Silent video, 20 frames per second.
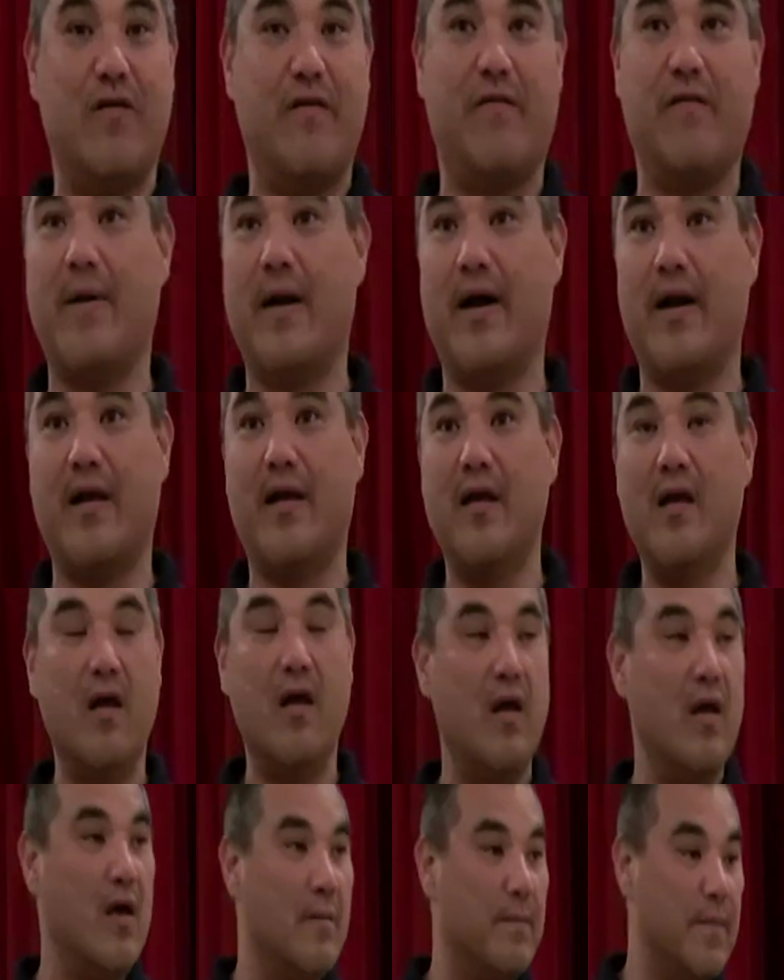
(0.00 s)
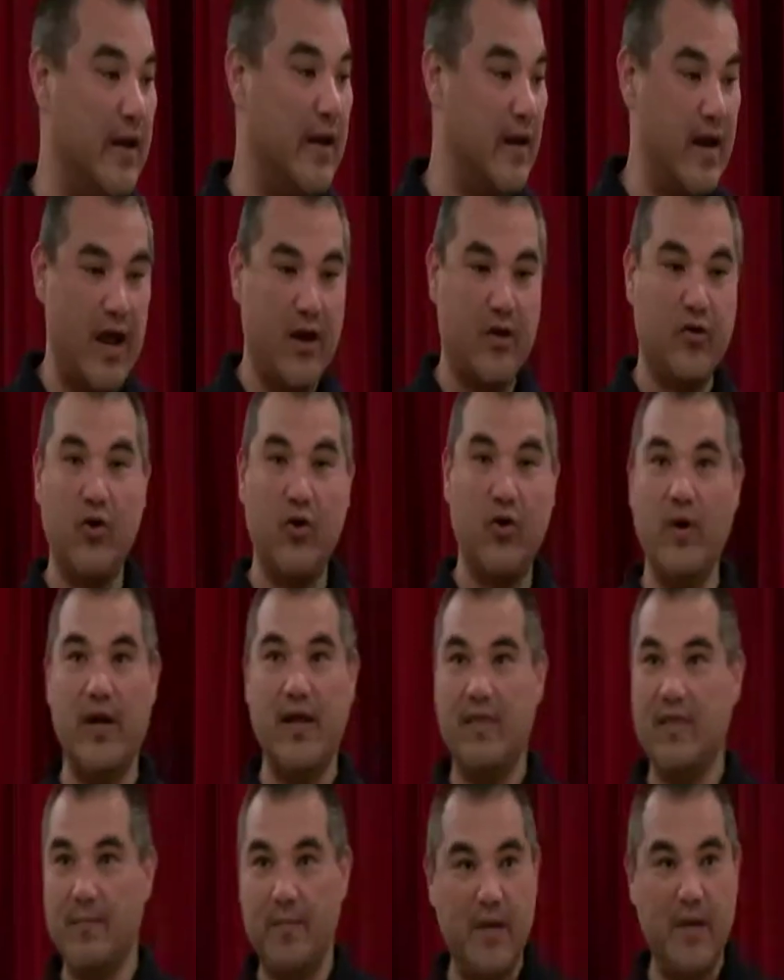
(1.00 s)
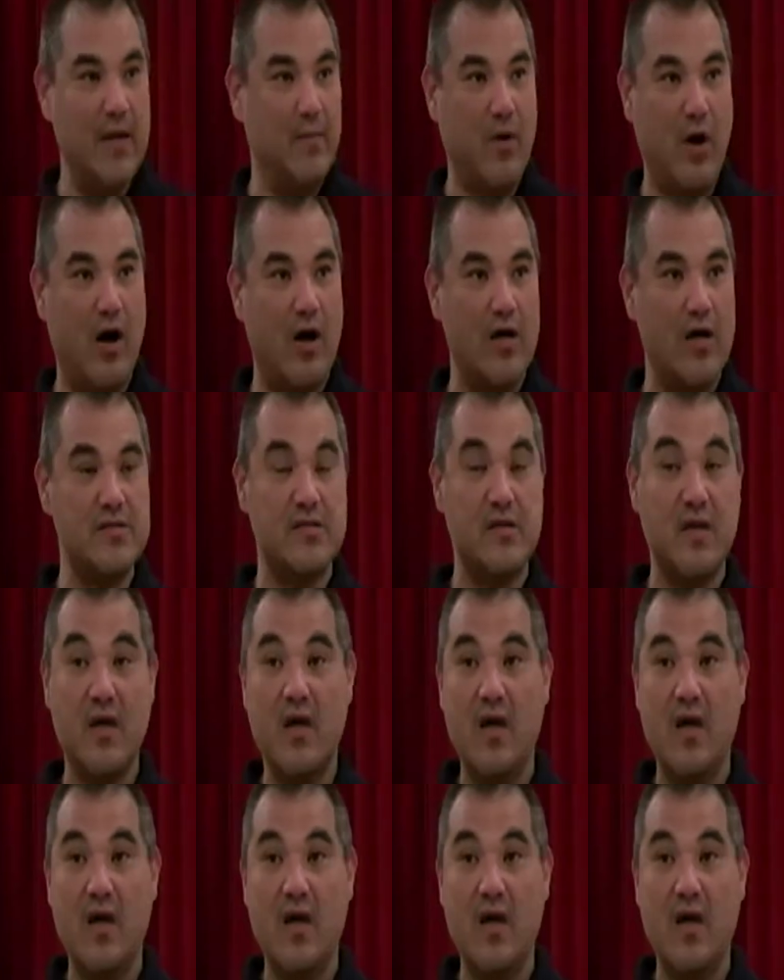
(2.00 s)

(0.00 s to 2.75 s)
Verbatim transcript: everybody. But I grew it in the peat moss